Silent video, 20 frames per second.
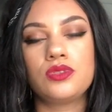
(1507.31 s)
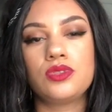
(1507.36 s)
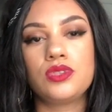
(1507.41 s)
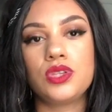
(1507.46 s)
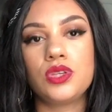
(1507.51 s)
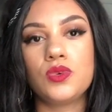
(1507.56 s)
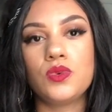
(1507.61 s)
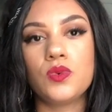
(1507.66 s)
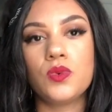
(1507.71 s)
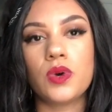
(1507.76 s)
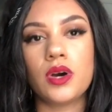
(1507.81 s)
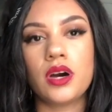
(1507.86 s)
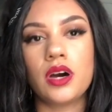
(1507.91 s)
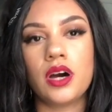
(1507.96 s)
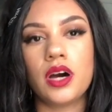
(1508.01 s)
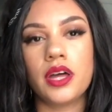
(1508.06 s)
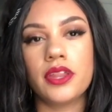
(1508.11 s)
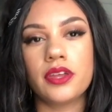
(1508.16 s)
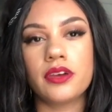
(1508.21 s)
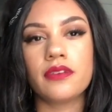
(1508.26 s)
two
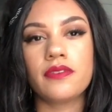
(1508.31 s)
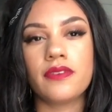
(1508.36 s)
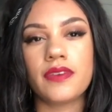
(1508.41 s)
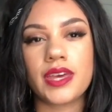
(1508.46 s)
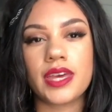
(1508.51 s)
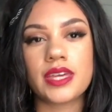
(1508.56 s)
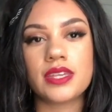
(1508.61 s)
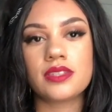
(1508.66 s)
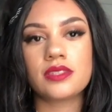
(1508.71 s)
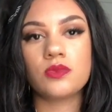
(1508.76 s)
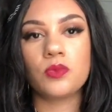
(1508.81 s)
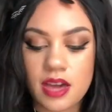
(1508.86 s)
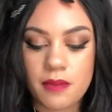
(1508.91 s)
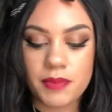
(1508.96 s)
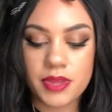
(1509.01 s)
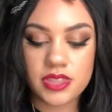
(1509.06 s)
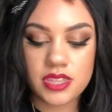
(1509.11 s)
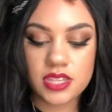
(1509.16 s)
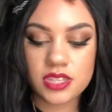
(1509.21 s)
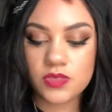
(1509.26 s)
other vests,
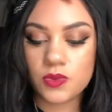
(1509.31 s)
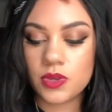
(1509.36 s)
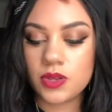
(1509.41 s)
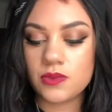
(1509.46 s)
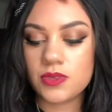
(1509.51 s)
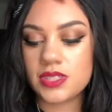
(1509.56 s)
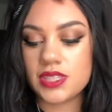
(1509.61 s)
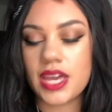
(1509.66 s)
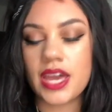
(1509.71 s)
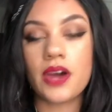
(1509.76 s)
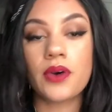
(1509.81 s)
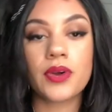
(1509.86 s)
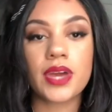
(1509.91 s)
but this one was like,